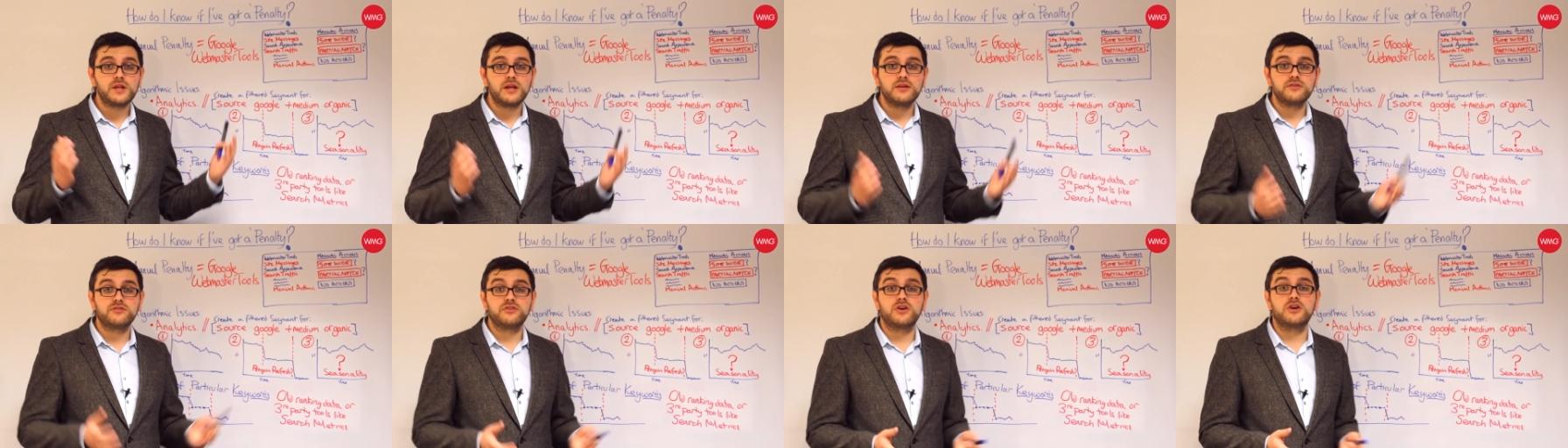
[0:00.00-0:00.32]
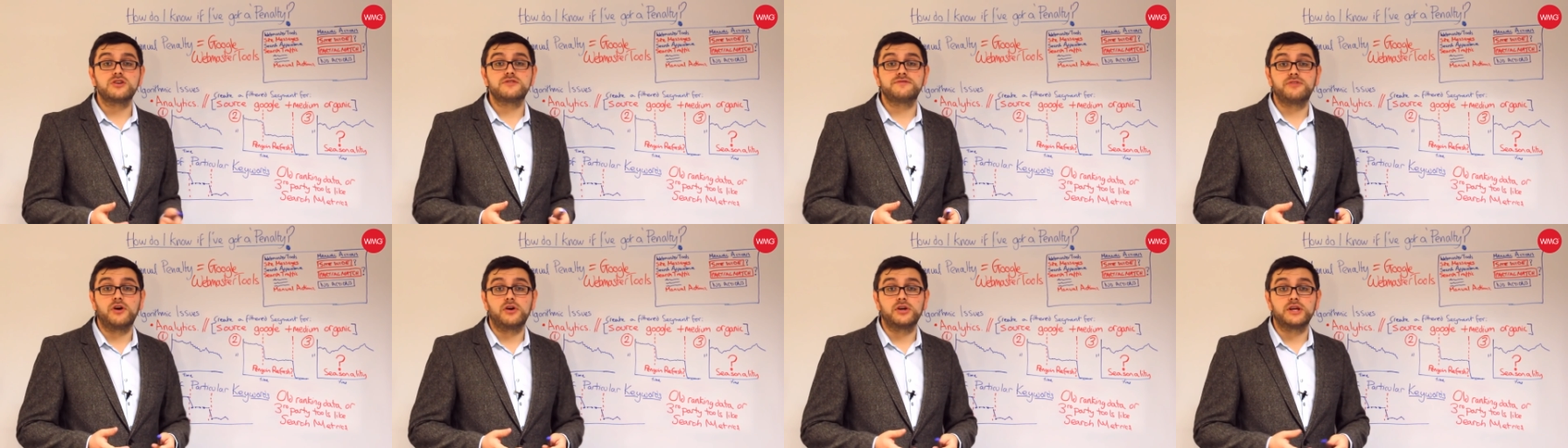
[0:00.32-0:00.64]

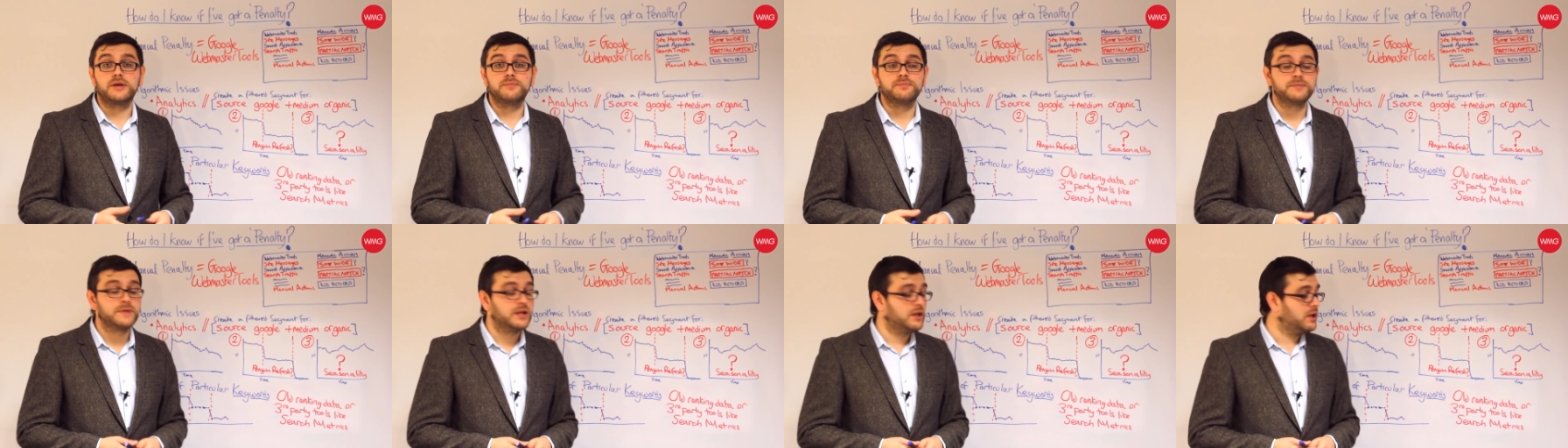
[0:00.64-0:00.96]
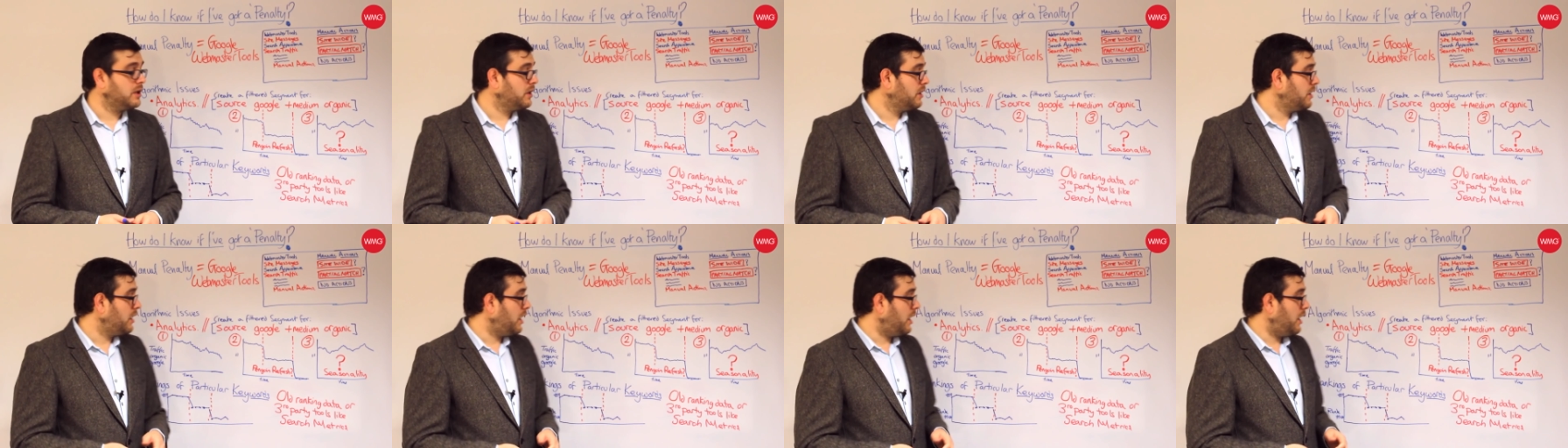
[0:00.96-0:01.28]
search volume.
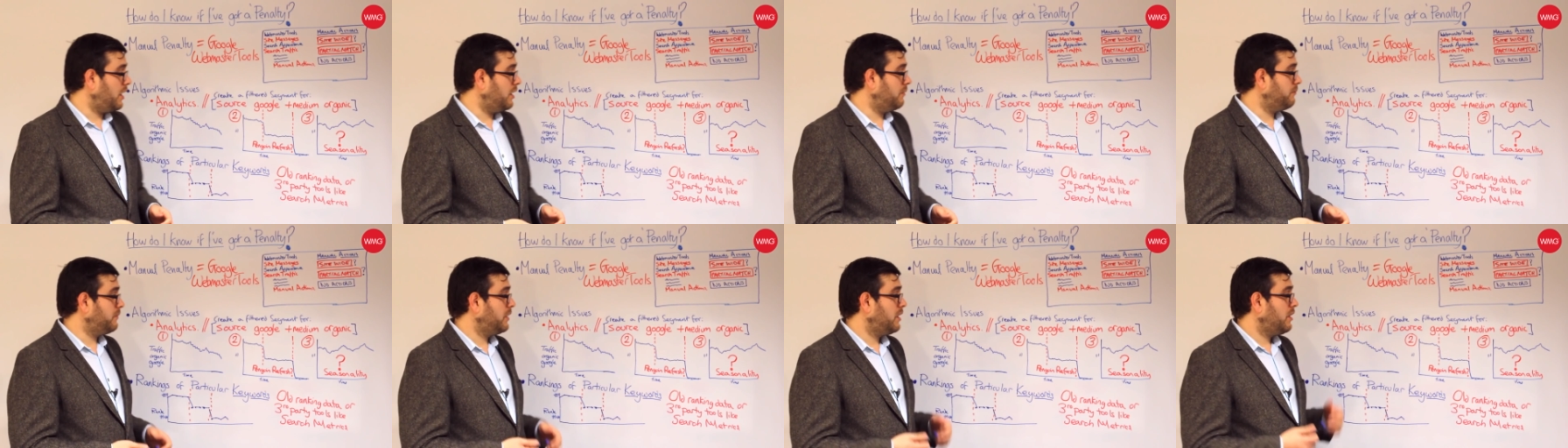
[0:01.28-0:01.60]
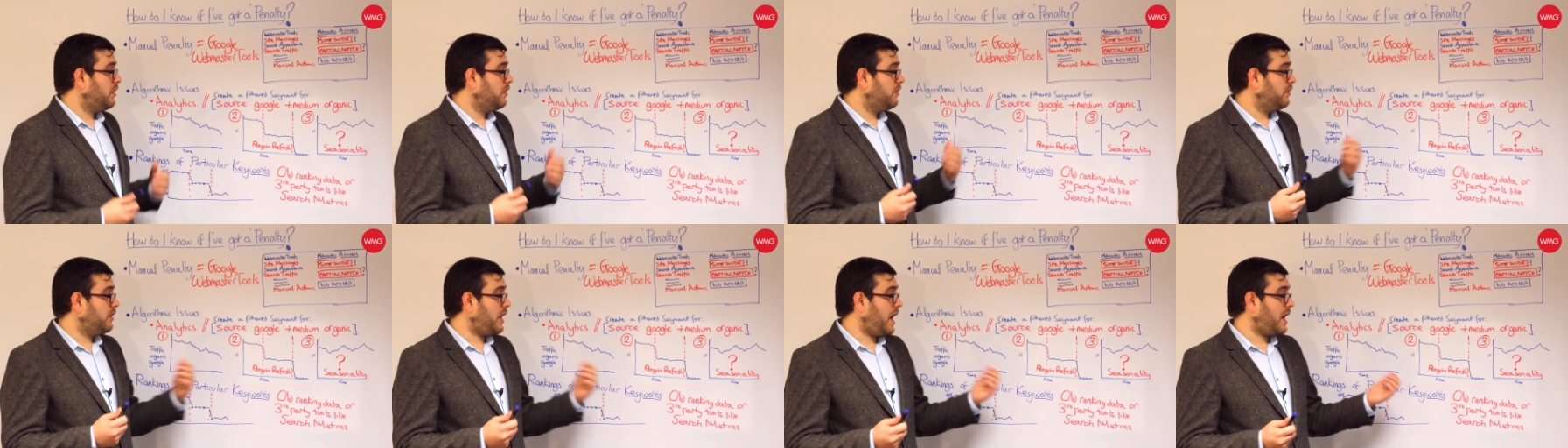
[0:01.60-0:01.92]

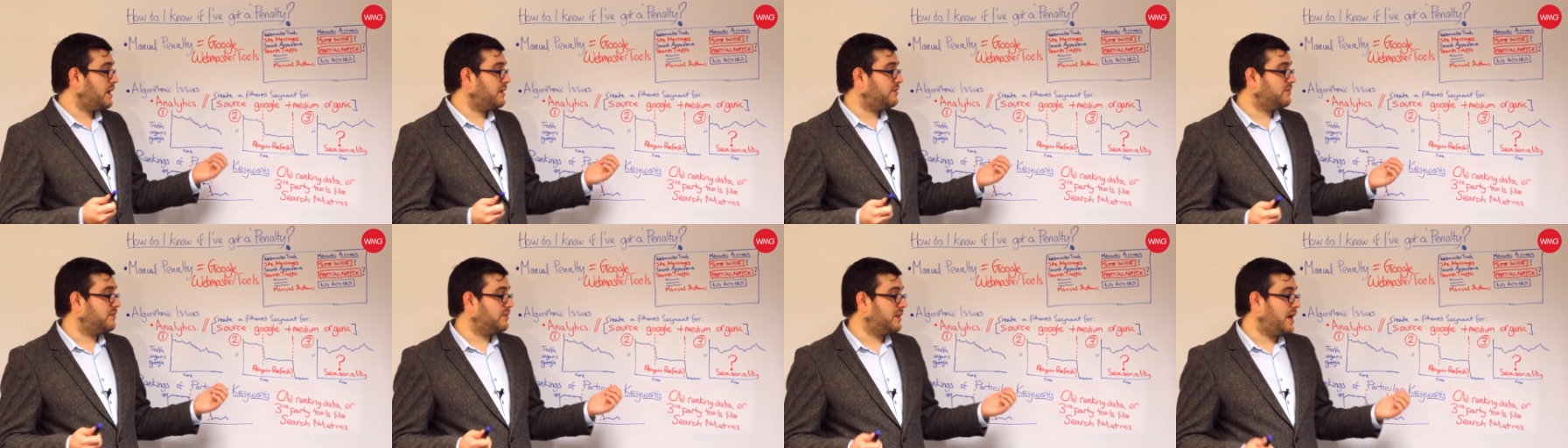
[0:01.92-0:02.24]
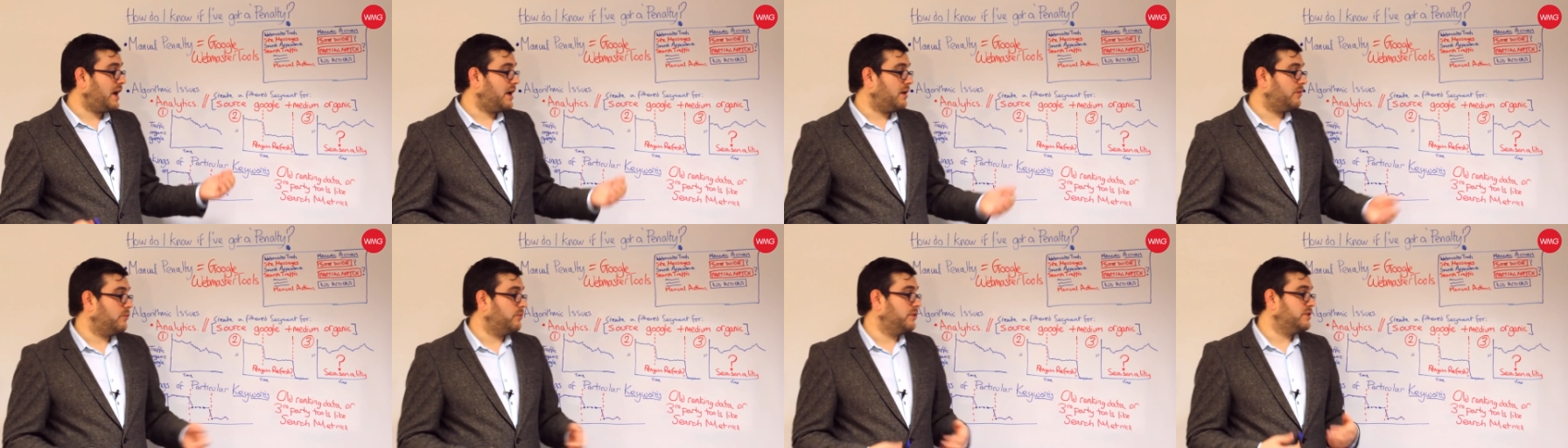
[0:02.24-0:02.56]
Added to
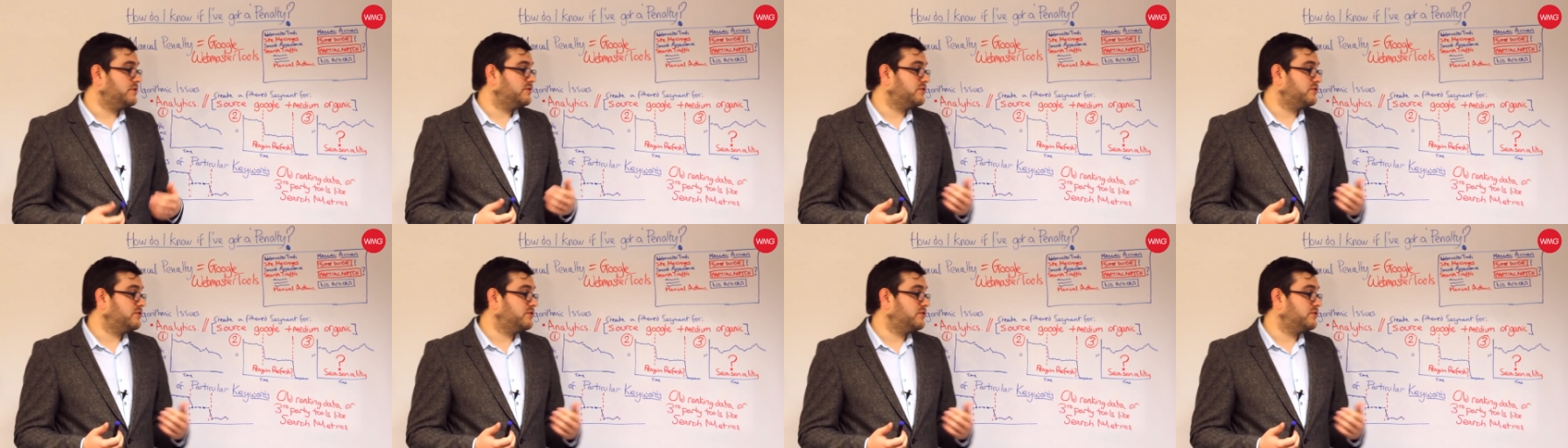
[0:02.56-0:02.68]
that, we